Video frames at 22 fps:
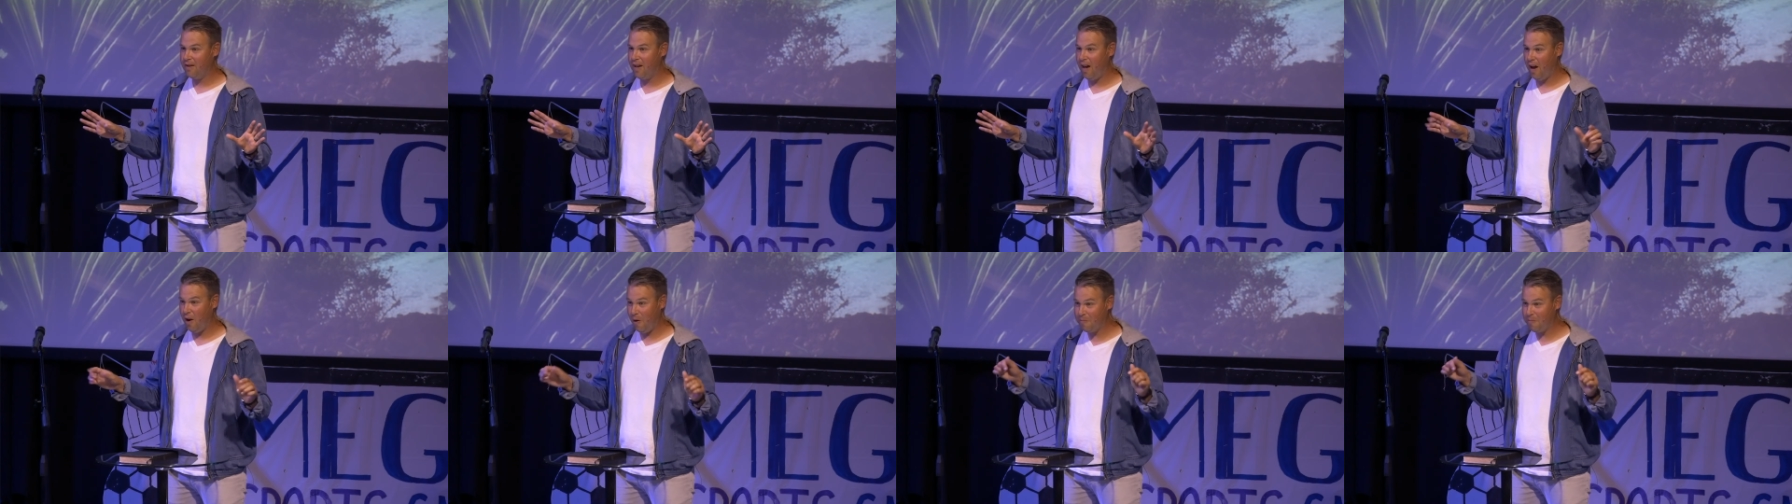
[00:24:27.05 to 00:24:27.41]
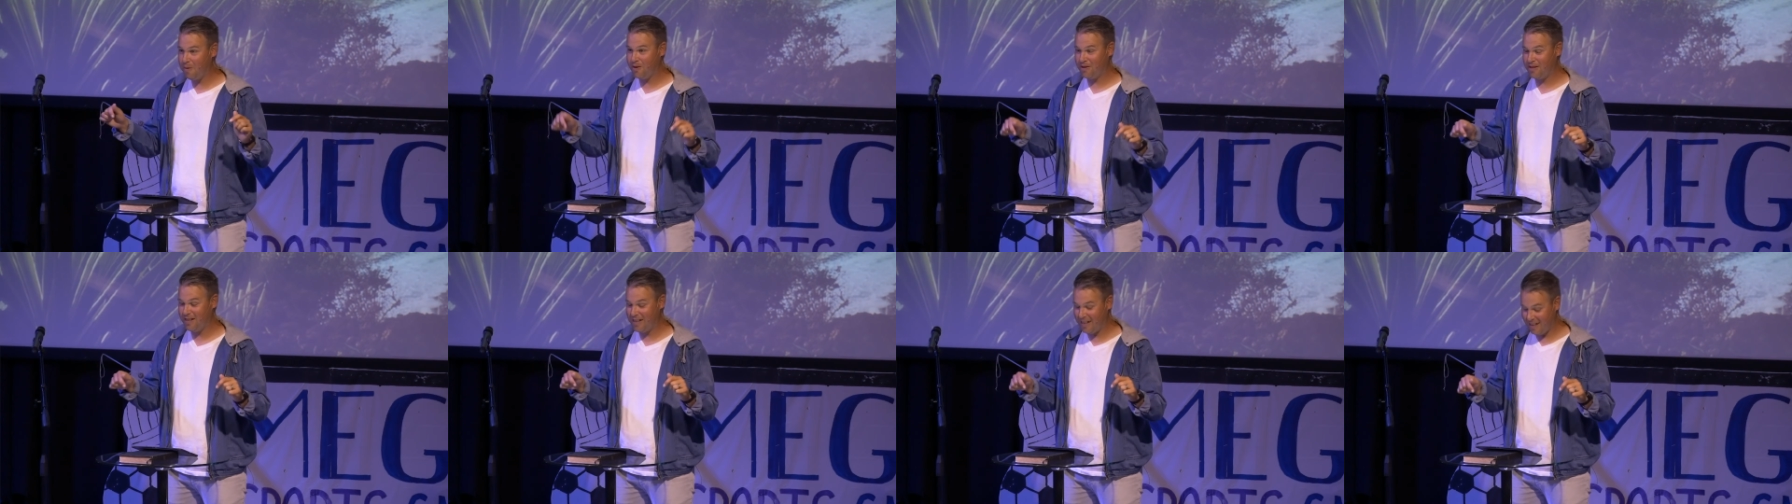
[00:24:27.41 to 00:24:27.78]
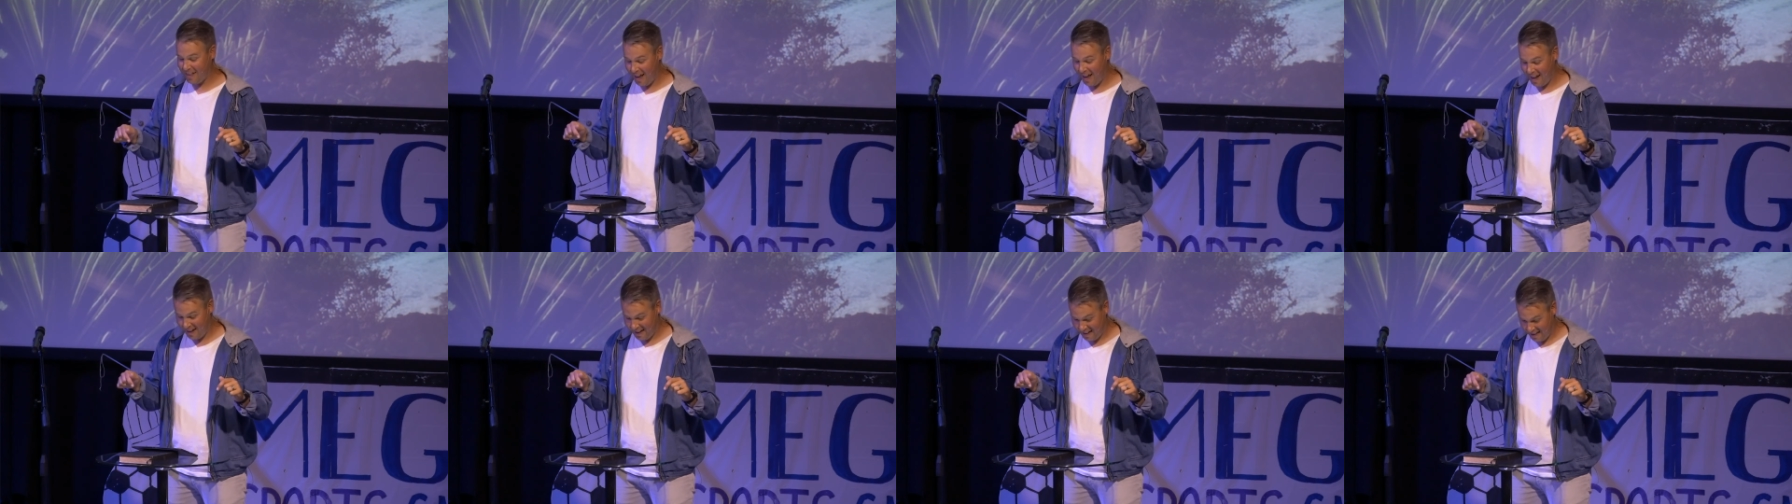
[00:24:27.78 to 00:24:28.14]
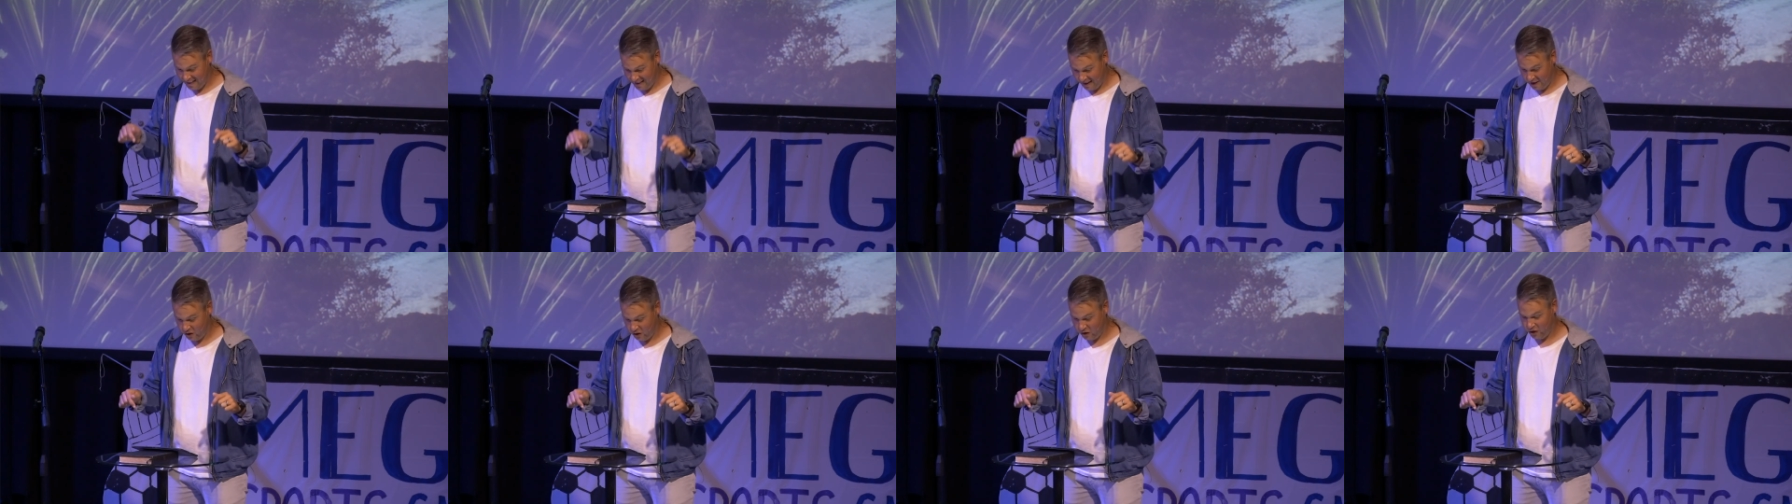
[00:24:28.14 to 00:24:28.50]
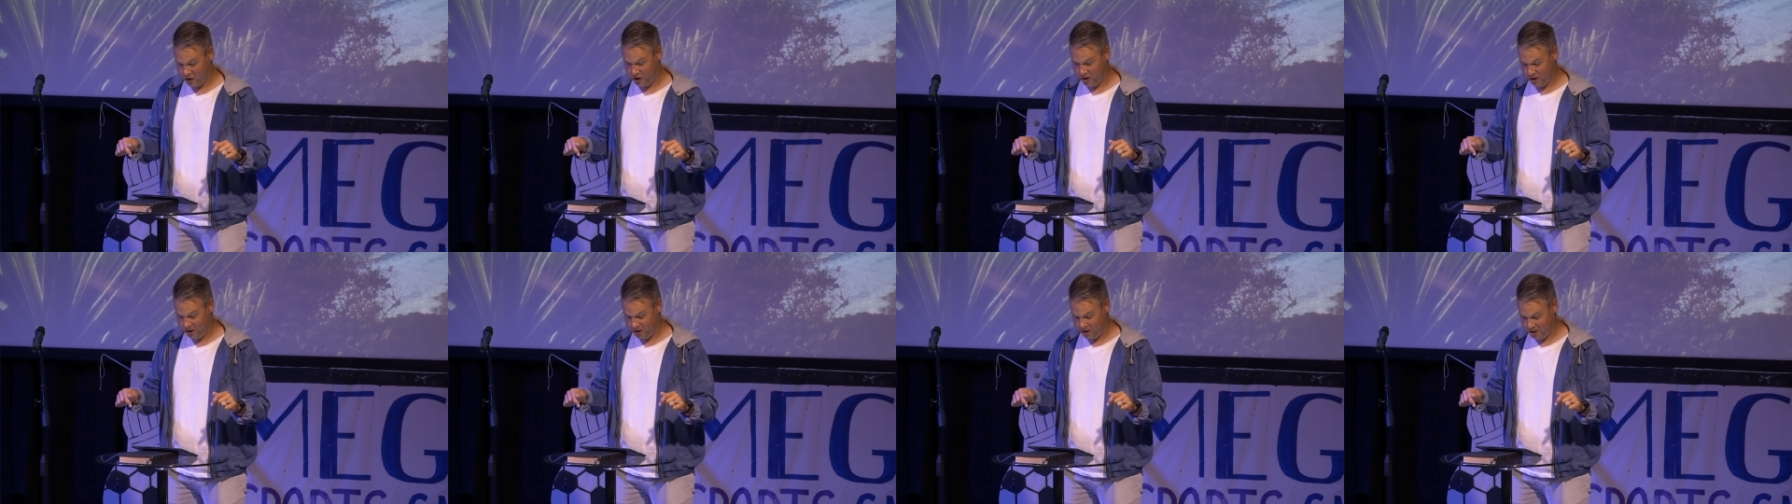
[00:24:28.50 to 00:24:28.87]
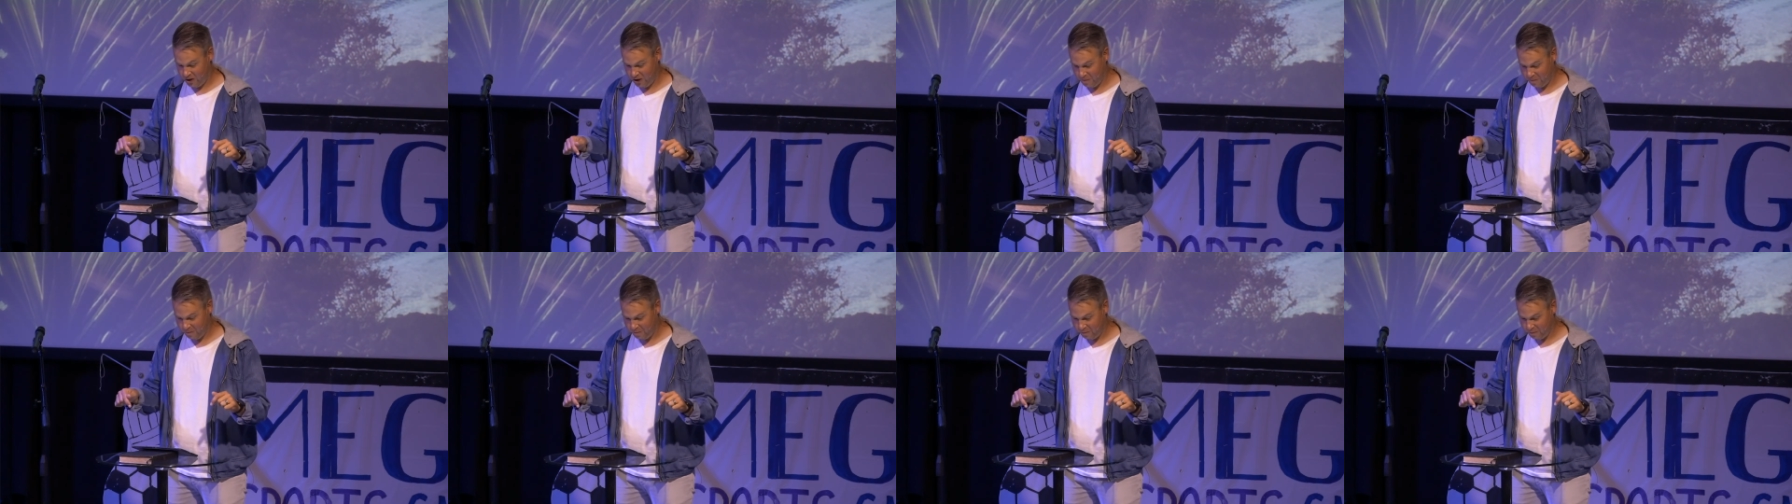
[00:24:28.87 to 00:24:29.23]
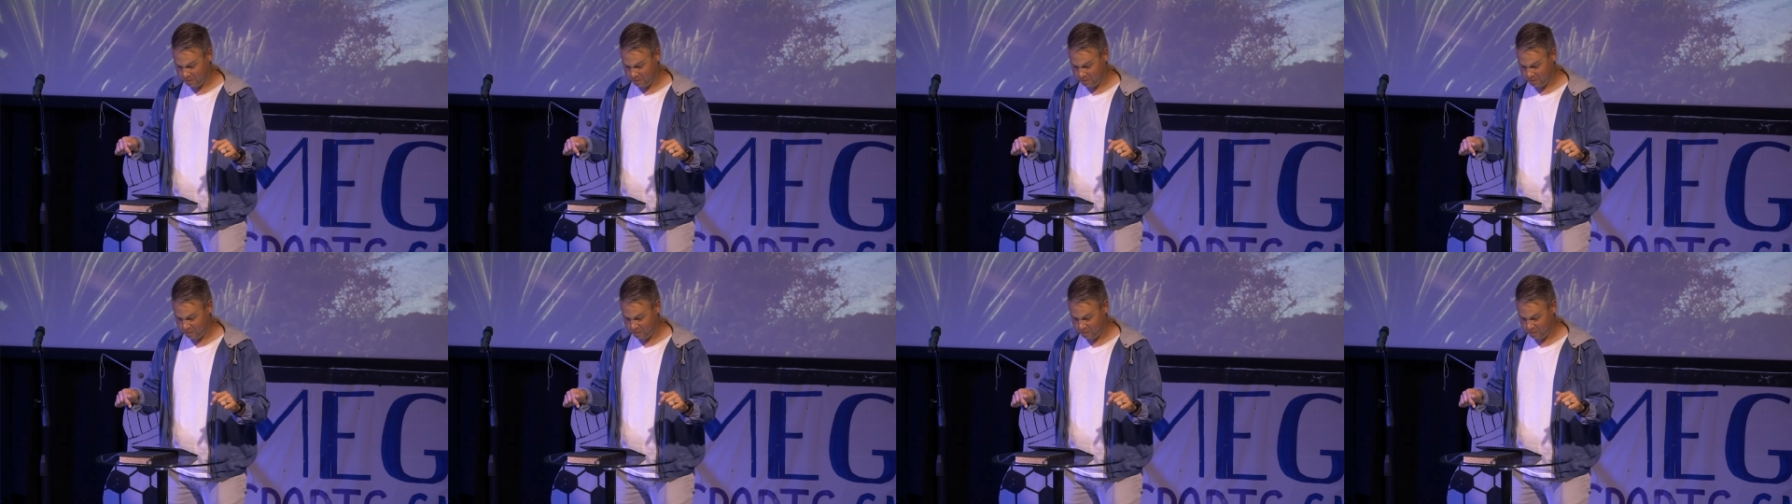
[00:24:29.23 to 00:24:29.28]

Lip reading: I hope they're seeing that in this church.